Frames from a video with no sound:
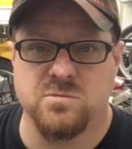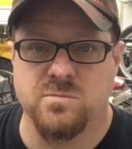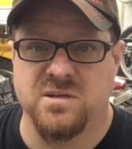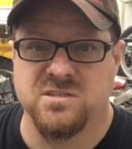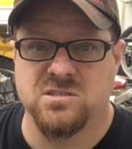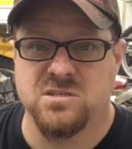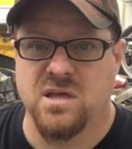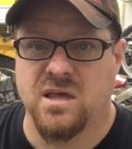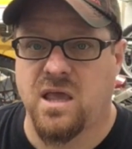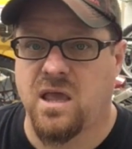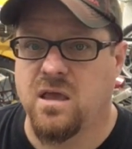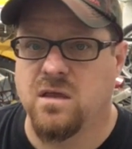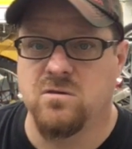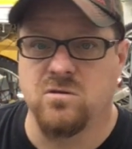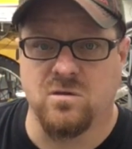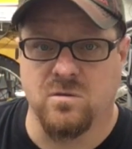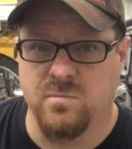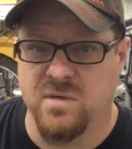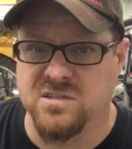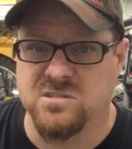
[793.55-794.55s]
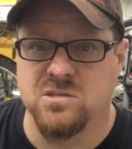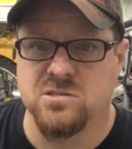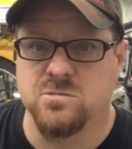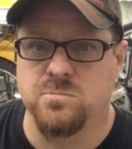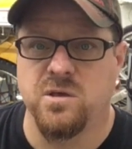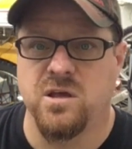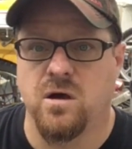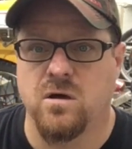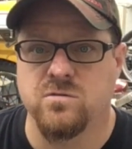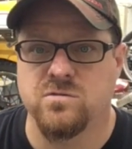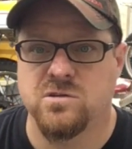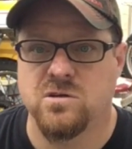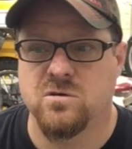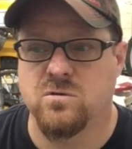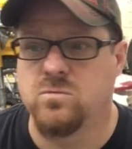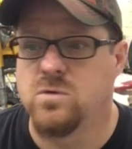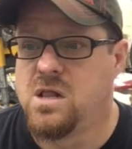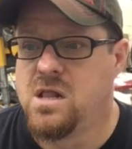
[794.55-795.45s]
much as I can. You can message me also.